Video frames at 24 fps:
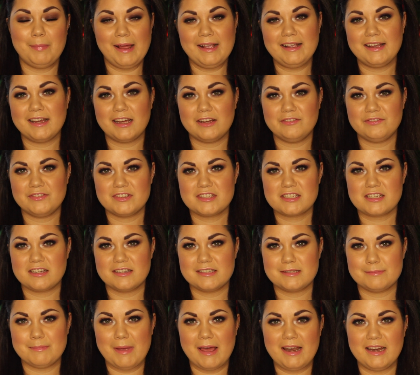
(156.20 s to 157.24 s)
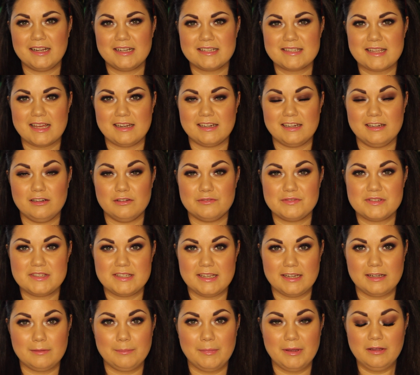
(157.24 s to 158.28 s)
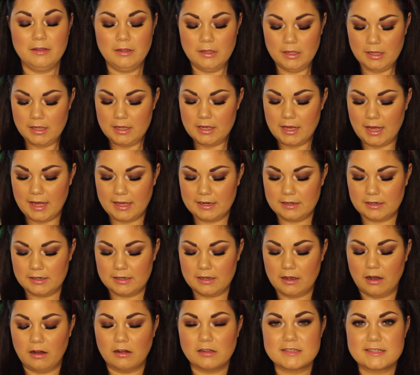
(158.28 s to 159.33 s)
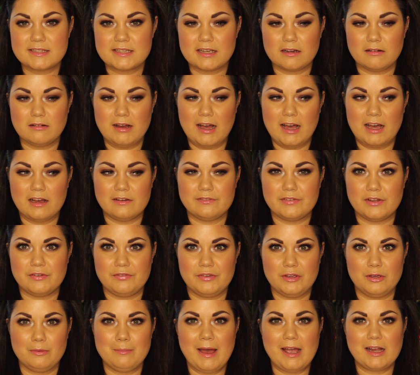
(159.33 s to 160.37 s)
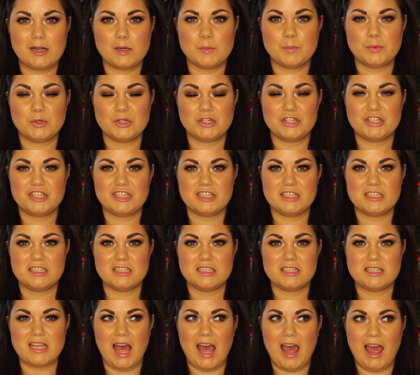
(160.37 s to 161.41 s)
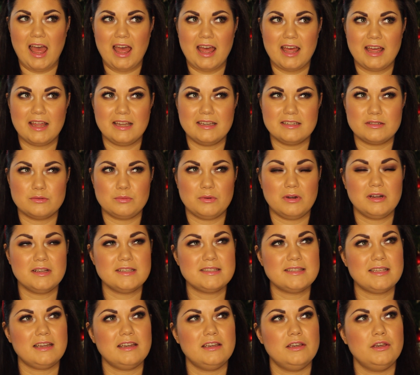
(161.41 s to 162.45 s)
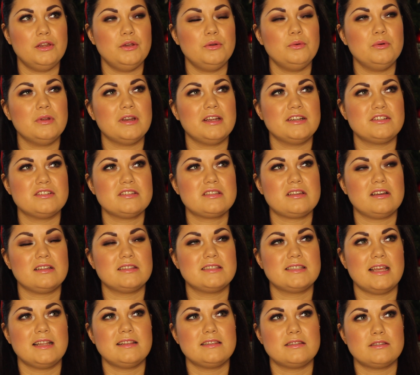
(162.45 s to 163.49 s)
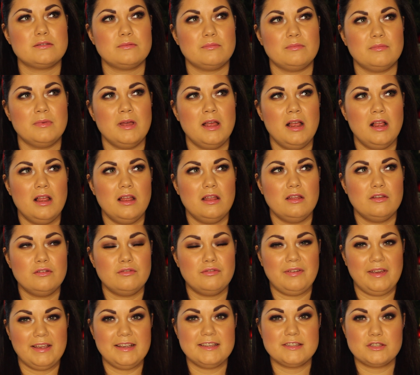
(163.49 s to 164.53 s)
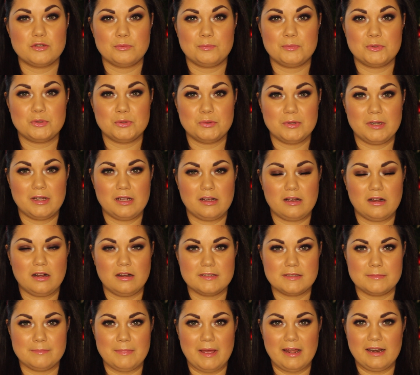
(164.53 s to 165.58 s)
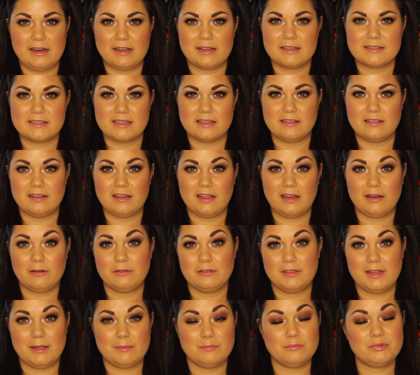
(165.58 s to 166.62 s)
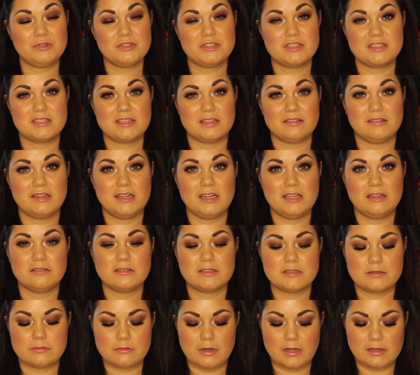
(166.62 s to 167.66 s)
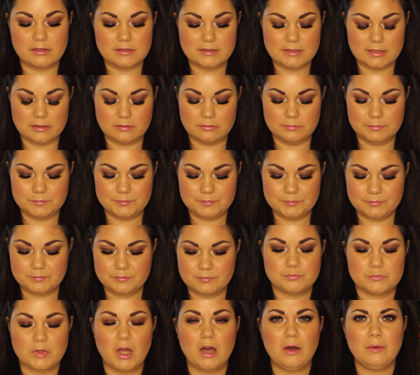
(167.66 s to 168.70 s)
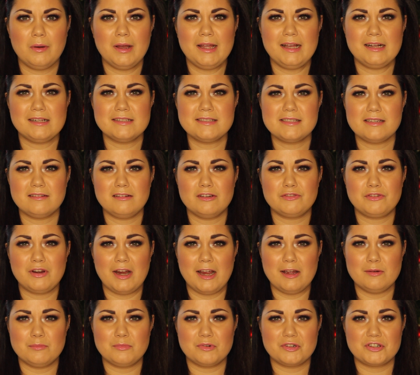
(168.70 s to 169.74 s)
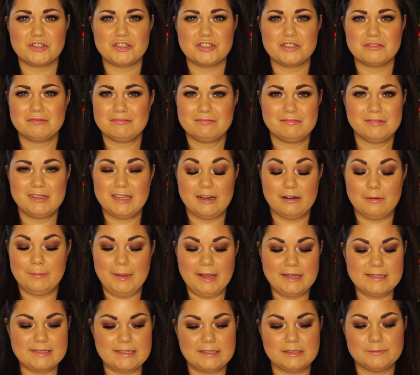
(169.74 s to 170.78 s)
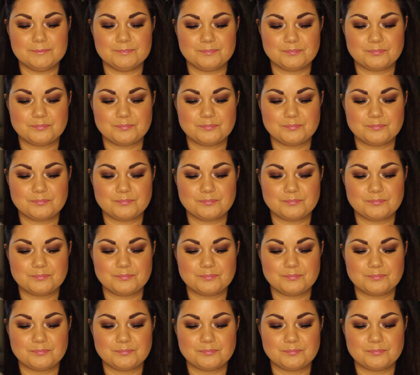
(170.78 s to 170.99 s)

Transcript: Blank Canvas Cosmetics and I love Sigma, and I also have a few MAC brushes, and what is that new one? I just got sent some Face Up to It Cosmetics, and them brushes are really good as well. So, oh, I also love Crown Brush, they're amazing.